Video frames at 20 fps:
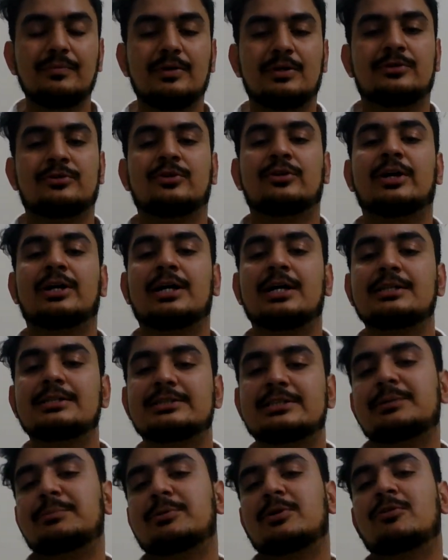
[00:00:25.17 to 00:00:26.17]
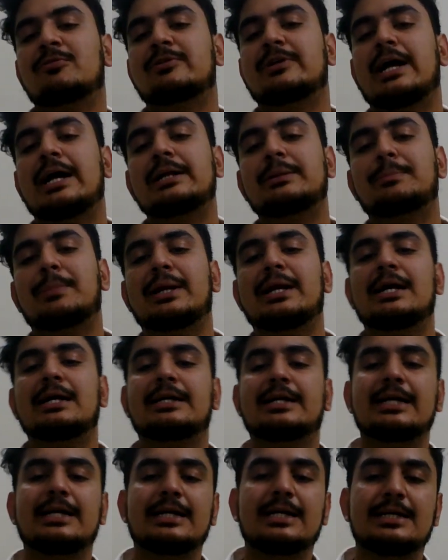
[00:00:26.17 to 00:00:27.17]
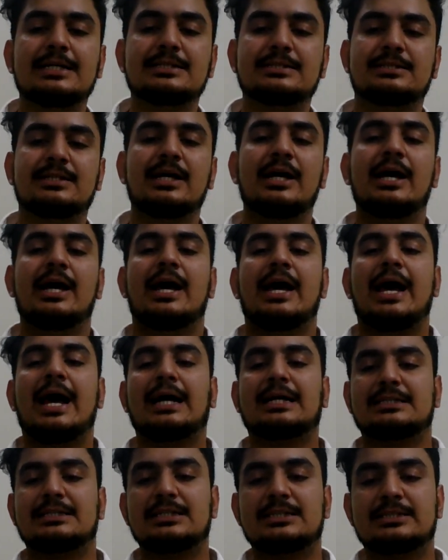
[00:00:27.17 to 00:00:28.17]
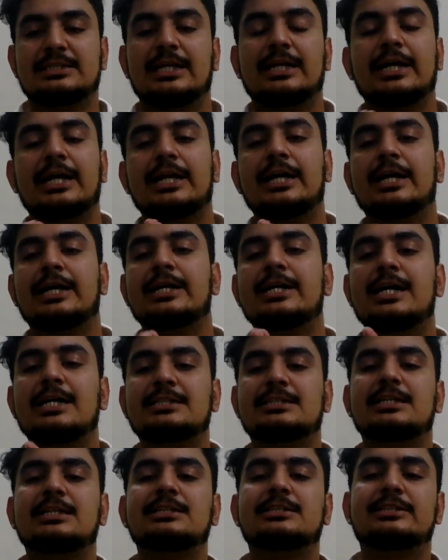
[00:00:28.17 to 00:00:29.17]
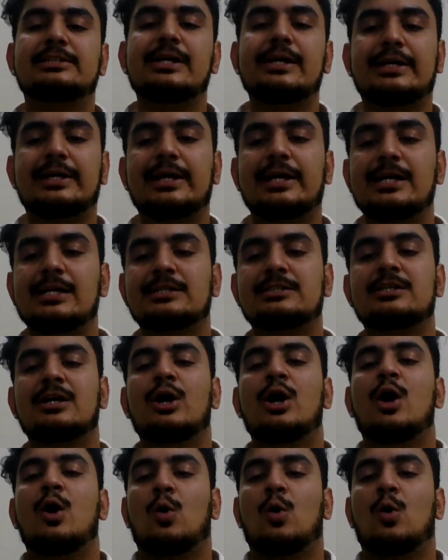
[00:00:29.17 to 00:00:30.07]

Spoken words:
So the concept of death penalty is existing in India since decades,